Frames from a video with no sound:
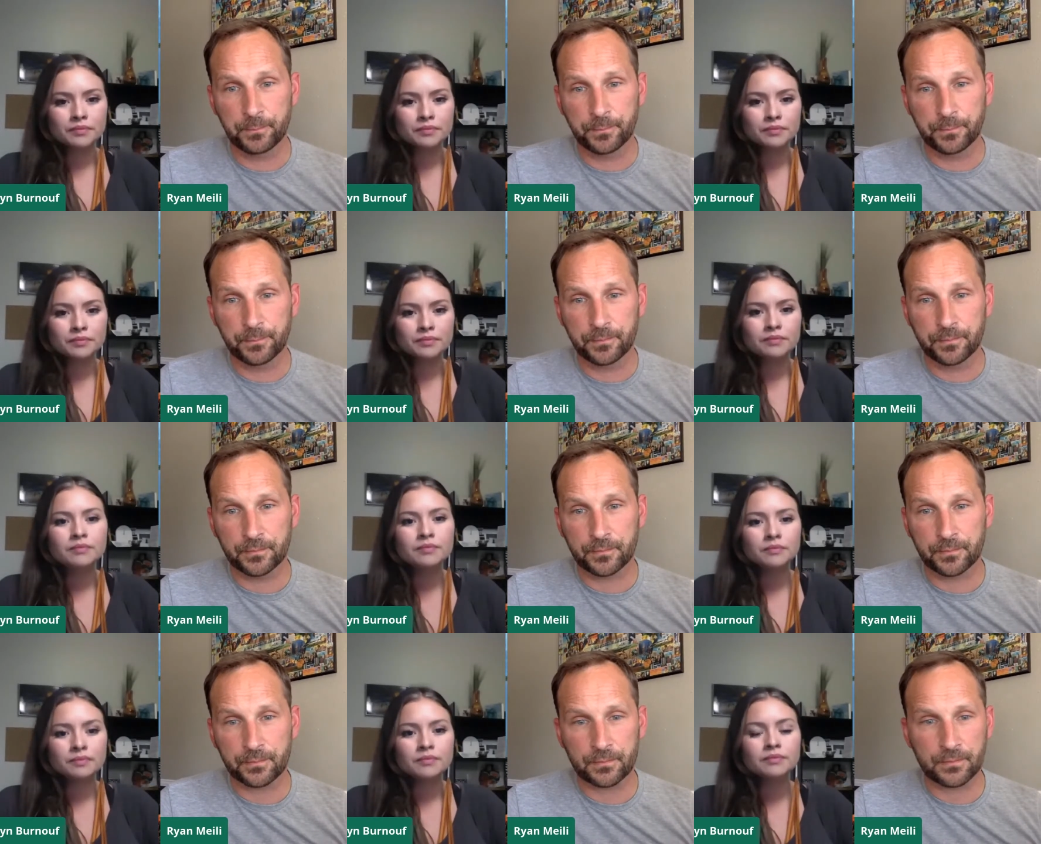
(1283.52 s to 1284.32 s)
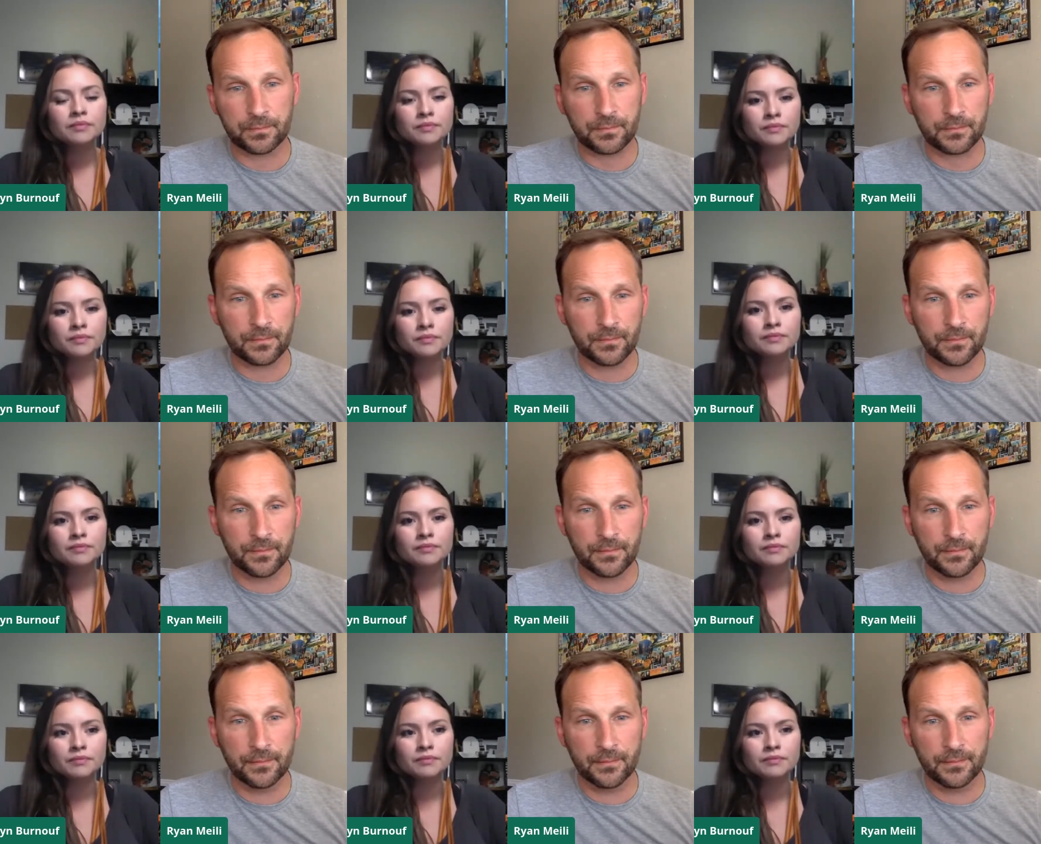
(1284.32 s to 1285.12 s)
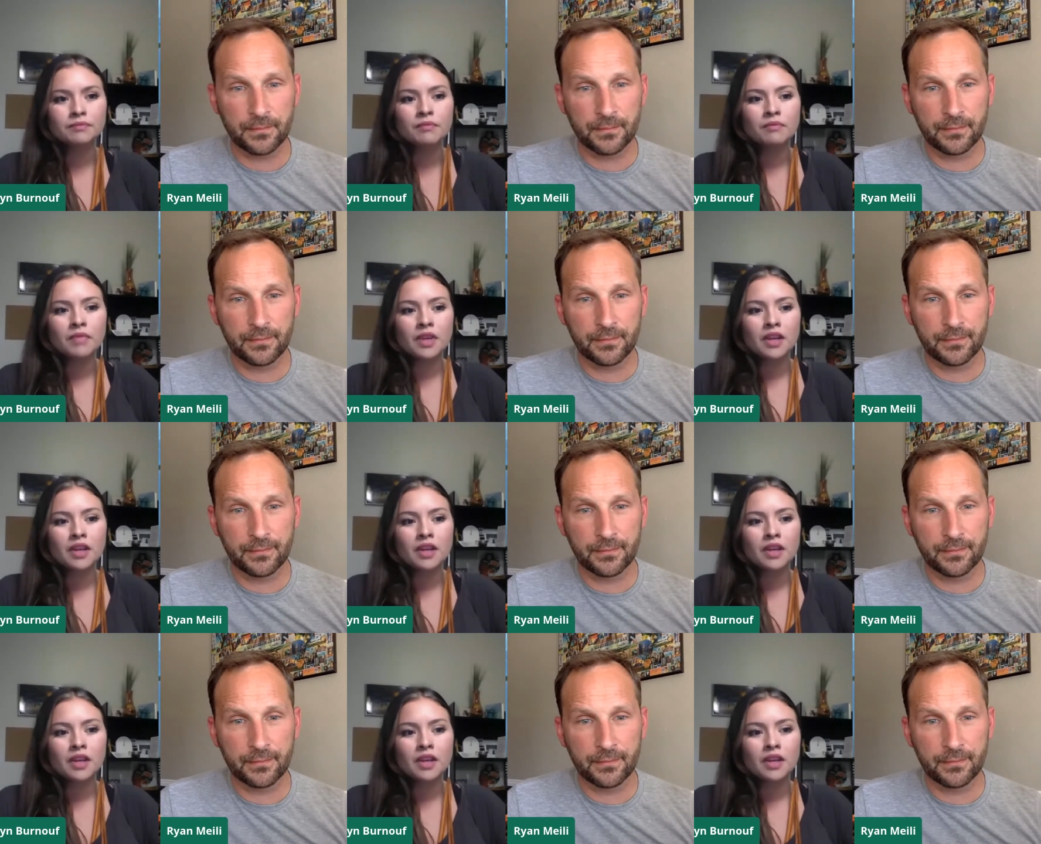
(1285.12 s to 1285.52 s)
No one is speaking in this clip.